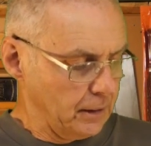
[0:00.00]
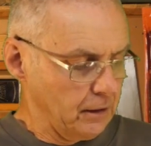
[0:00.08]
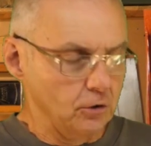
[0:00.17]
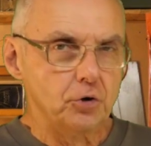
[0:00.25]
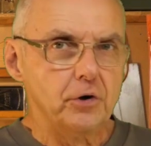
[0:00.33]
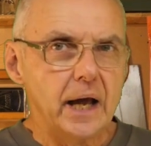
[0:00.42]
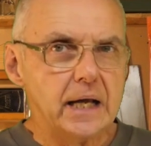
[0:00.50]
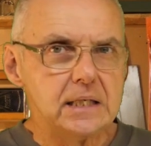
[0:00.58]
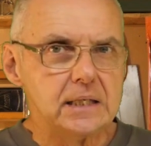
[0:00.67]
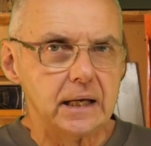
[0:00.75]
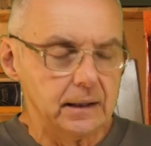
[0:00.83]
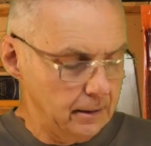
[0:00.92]

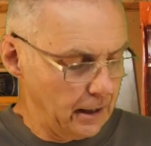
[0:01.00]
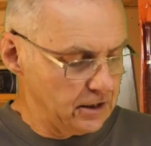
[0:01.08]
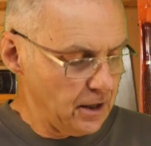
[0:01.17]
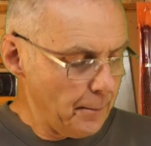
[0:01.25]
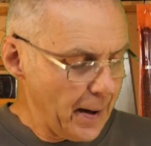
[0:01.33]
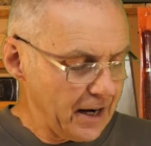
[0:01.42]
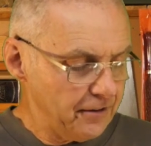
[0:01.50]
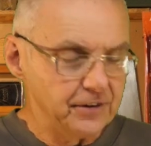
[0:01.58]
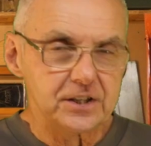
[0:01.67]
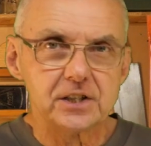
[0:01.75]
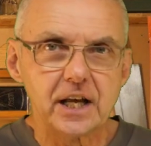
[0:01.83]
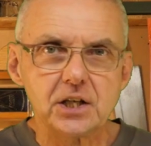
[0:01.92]
Created as a
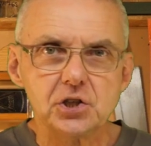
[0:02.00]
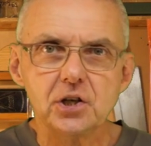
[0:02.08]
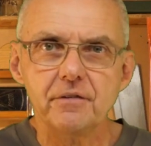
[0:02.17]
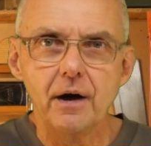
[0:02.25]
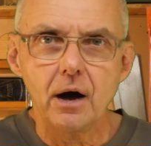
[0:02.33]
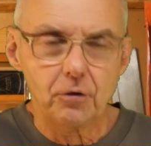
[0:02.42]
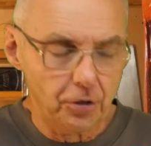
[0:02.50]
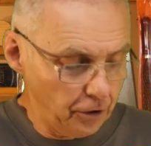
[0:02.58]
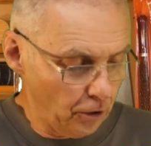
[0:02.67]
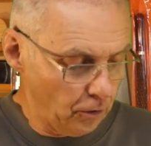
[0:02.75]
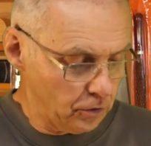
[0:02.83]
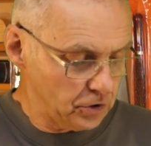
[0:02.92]
manifestation of our
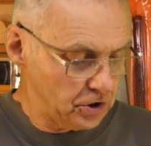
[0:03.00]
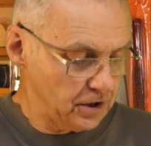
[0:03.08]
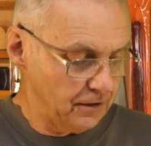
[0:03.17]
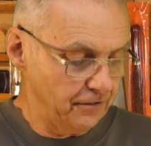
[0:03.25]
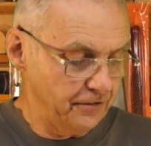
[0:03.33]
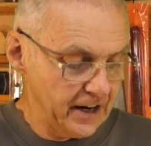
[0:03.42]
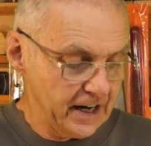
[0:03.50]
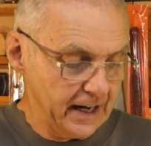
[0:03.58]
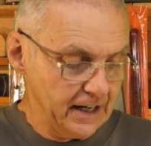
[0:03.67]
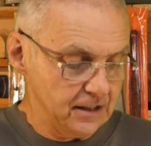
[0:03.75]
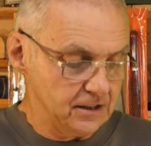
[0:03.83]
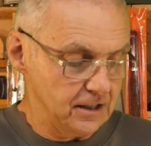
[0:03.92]
thoughts and
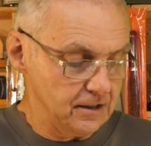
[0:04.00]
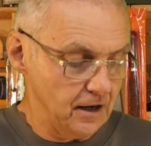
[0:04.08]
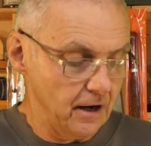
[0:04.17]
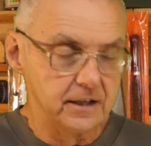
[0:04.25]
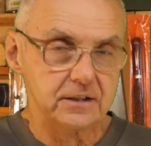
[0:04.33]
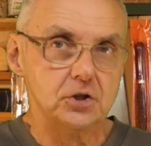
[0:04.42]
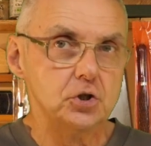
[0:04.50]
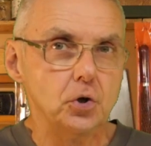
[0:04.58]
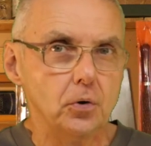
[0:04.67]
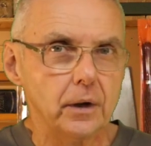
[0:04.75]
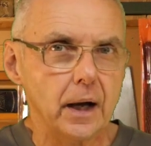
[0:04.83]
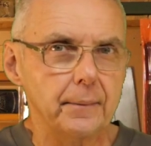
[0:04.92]
feelings, desires and
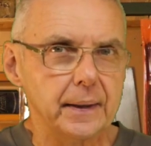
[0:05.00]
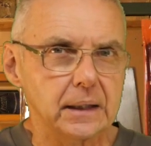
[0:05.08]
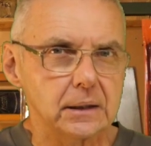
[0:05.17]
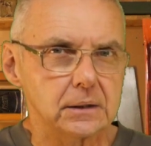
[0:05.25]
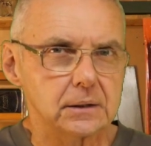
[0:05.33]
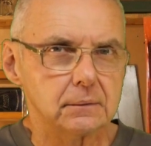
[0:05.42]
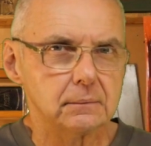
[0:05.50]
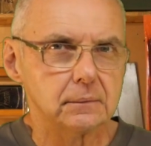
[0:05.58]
shortcomings.